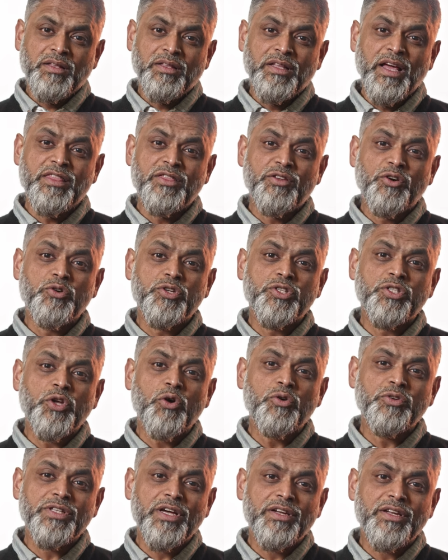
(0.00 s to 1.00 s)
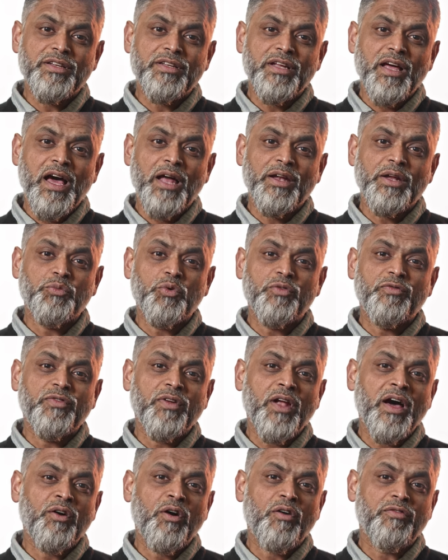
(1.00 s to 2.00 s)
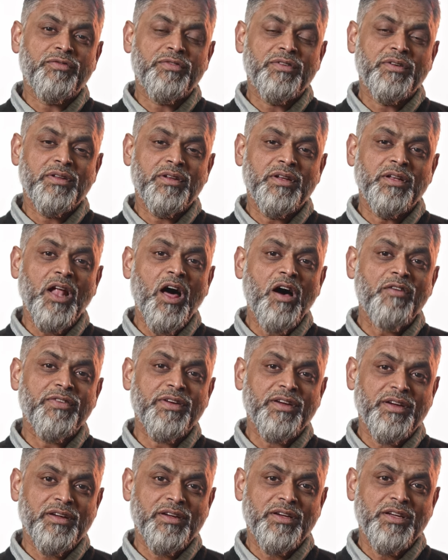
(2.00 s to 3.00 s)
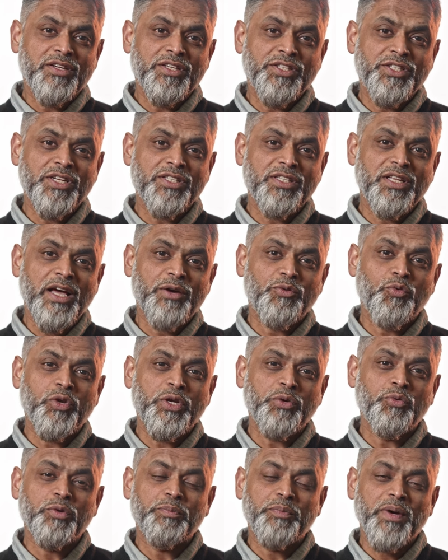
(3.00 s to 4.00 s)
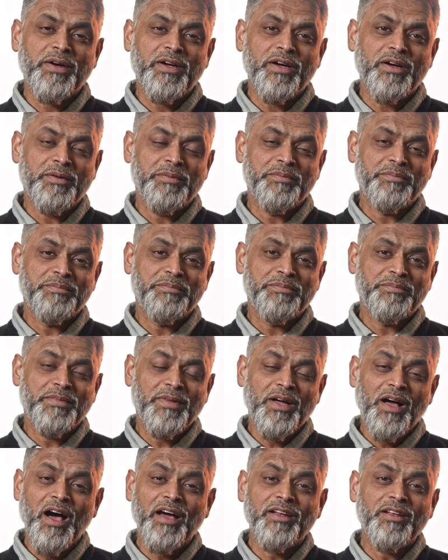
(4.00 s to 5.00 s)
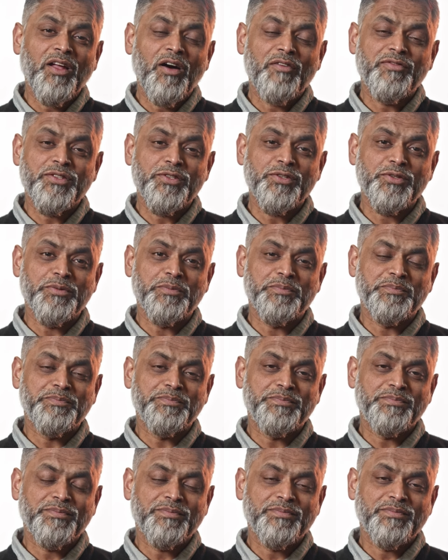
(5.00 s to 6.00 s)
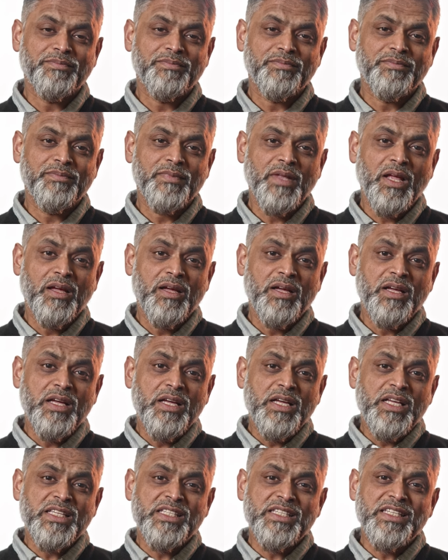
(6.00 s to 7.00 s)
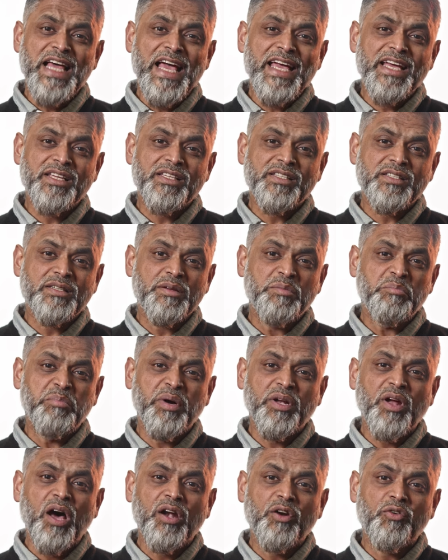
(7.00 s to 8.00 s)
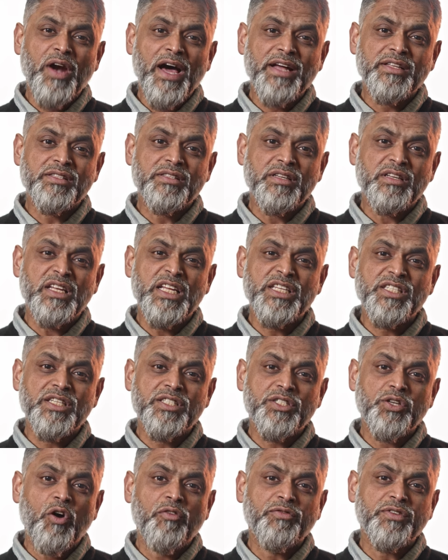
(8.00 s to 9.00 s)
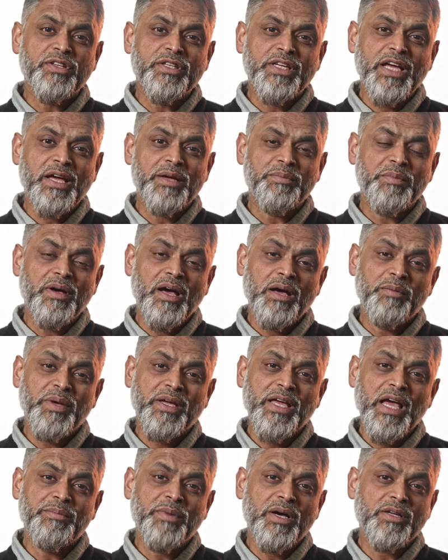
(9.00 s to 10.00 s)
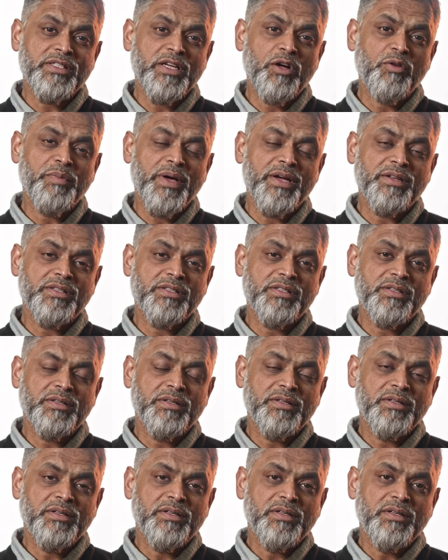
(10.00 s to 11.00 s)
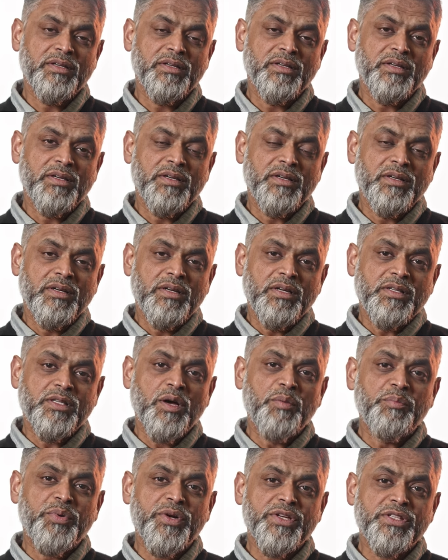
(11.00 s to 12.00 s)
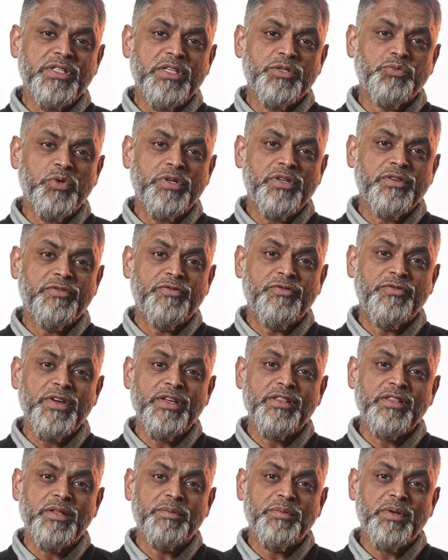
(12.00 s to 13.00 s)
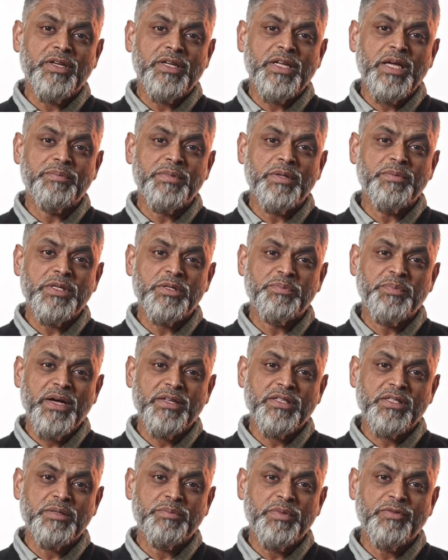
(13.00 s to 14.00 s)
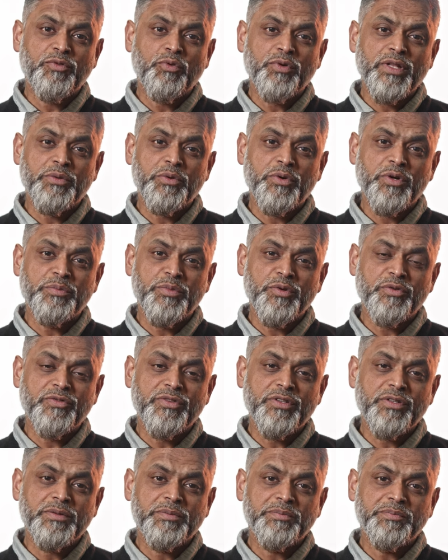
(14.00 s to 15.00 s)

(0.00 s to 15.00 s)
They'd throw stones at it and it would fly off, laughing, just like Woody Woodpecker. I'd laugh too. Snakes, banana rats, and lizards often came, became our cellmates. Some prisoners would feed them and keep them as pets before they were removed.